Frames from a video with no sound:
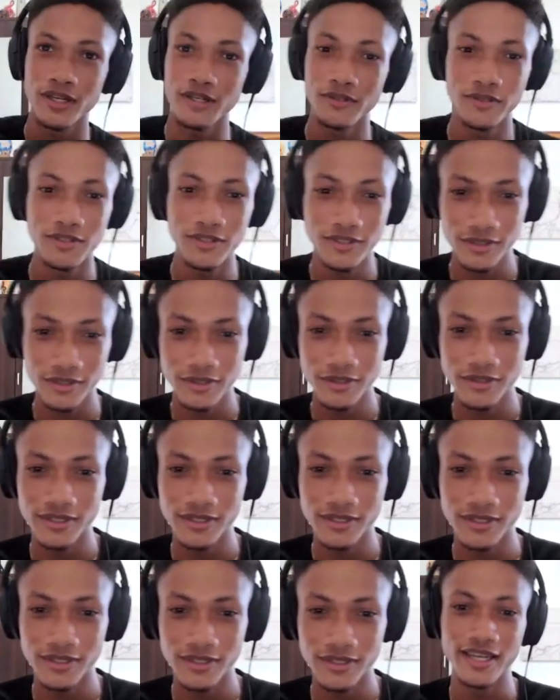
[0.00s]
two hours ago,
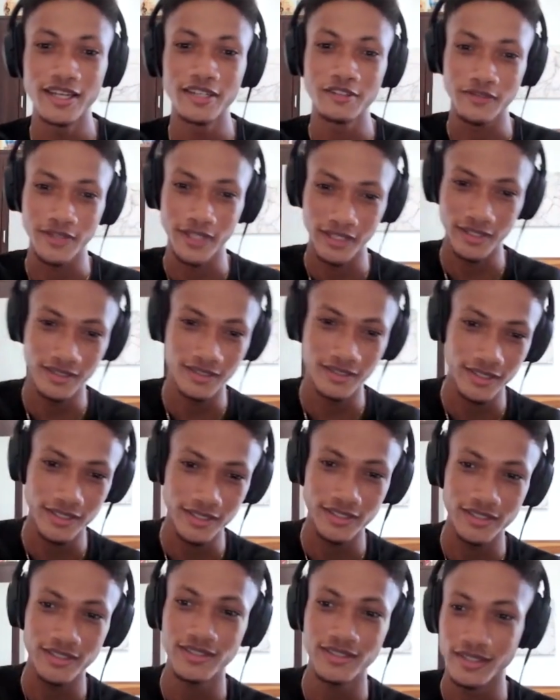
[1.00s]
and then I had a writing
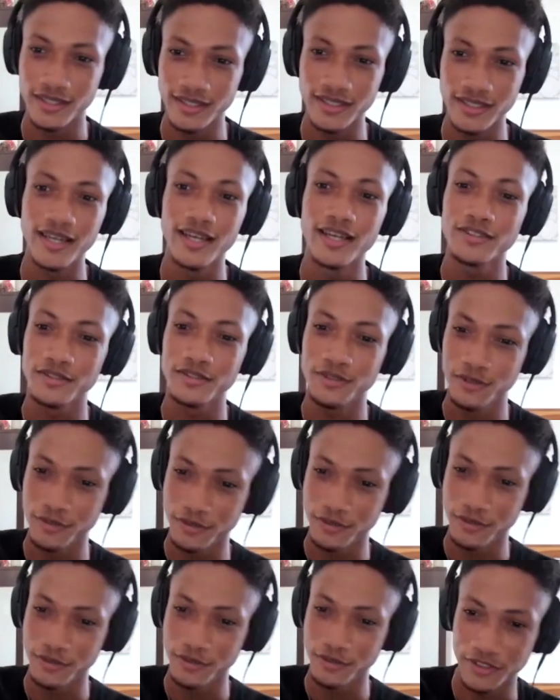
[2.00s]
session, and then I had to
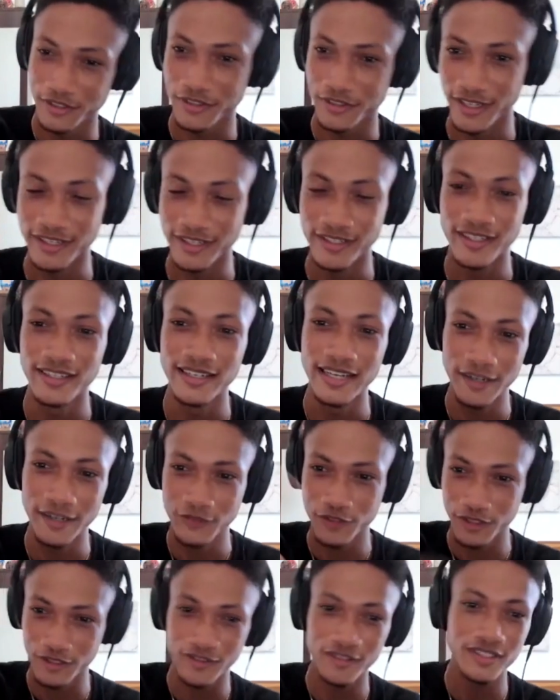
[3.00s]
do this, and
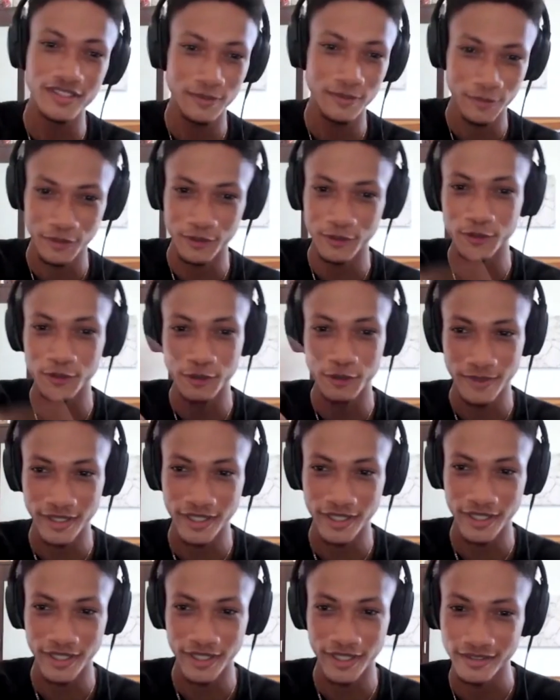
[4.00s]
then after this, this I'm gonna
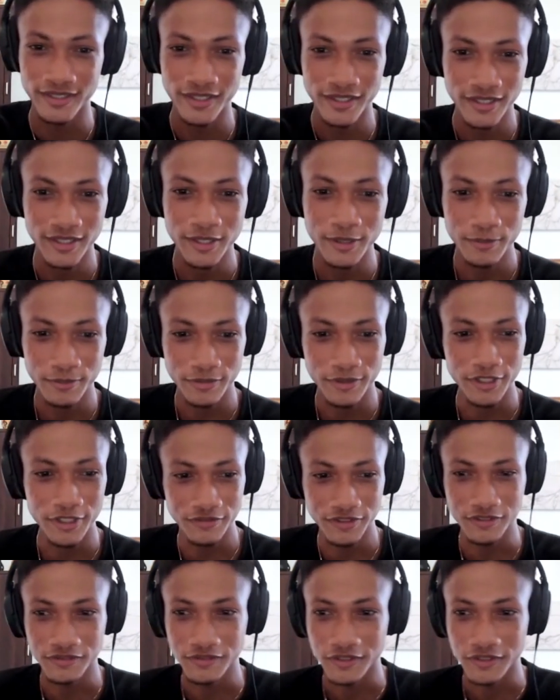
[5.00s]
go back and play